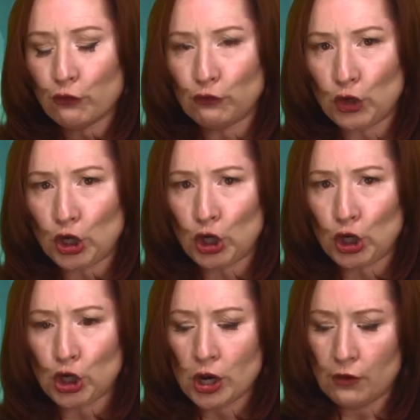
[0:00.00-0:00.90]

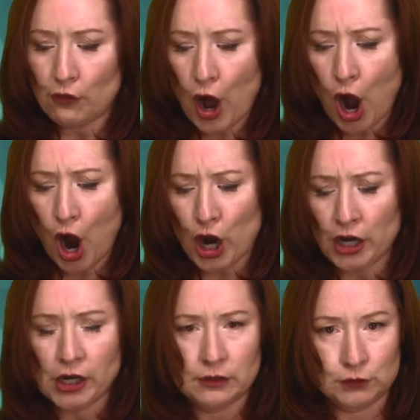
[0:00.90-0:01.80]
"Fee,
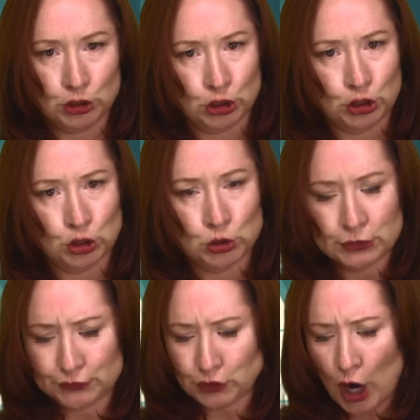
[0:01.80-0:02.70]
fi, fo,
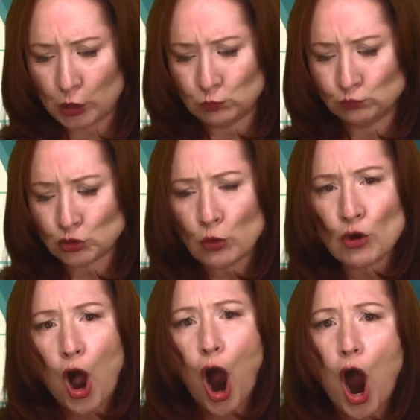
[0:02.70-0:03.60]
fum.
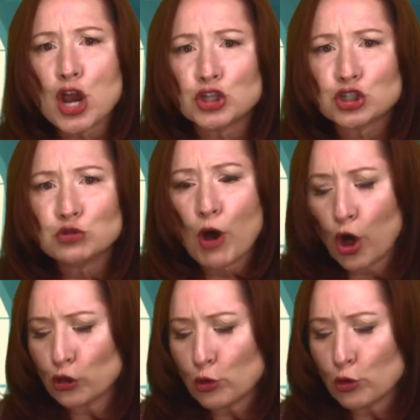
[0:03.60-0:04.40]
I smell